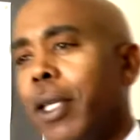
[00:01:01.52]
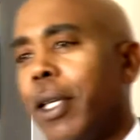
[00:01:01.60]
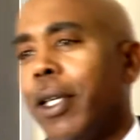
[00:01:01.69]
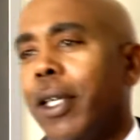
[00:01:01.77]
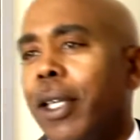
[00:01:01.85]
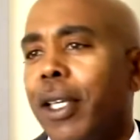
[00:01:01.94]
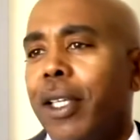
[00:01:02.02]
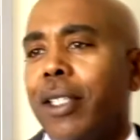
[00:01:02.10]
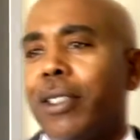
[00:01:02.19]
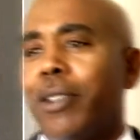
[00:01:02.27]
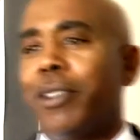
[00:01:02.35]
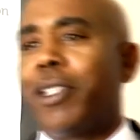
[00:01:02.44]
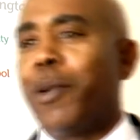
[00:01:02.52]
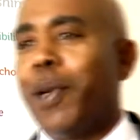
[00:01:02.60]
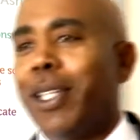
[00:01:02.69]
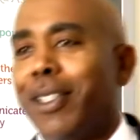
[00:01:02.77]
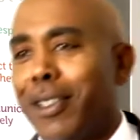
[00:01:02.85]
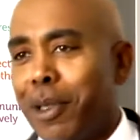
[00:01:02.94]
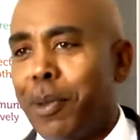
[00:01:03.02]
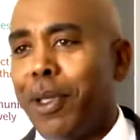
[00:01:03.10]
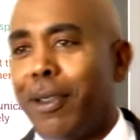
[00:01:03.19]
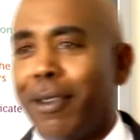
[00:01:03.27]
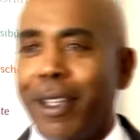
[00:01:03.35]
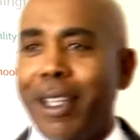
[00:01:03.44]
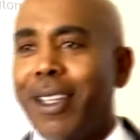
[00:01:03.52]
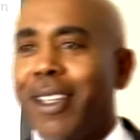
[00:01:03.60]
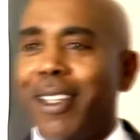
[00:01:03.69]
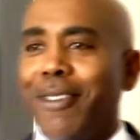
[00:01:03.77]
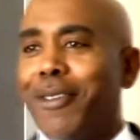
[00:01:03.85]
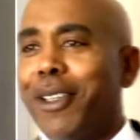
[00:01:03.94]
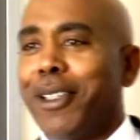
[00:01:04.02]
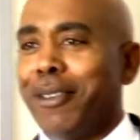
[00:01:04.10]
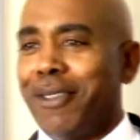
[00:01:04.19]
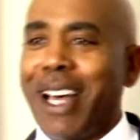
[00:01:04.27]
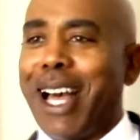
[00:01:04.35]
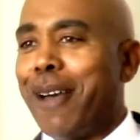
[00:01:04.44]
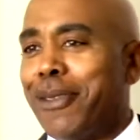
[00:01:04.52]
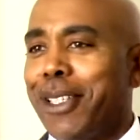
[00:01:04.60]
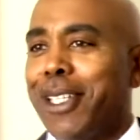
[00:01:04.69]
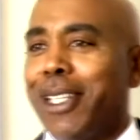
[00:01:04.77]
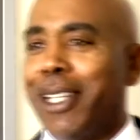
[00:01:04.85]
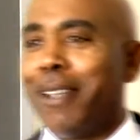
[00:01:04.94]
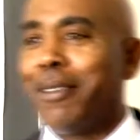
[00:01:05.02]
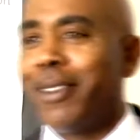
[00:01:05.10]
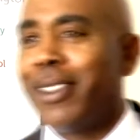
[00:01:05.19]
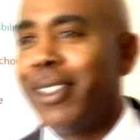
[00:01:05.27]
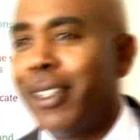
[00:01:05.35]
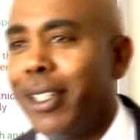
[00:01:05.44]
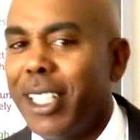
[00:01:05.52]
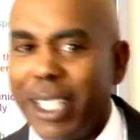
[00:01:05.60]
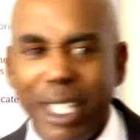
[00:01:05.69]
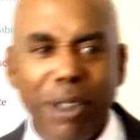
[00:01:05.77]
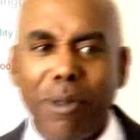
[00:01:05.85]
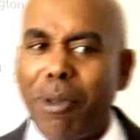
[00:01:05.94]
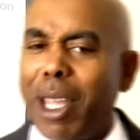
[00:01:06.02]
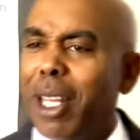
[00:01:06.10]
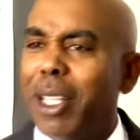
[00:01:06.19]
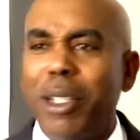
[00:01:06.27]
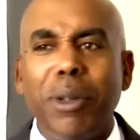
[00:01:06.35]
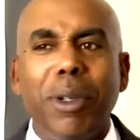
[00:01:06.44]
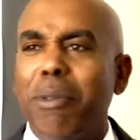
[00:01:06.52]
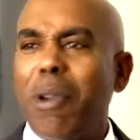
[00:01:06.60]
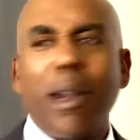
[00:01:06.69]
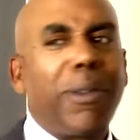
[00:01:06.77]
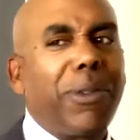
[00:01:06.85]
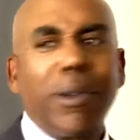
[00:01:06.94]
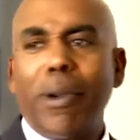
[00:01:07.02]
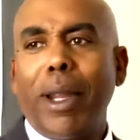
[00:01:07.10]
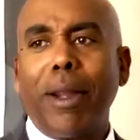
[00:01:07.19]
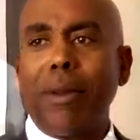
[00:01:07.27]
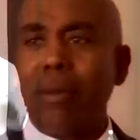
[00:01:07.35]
year. So instead of waiting until we feel the vibe for year 11, getting right into it, right off the ground.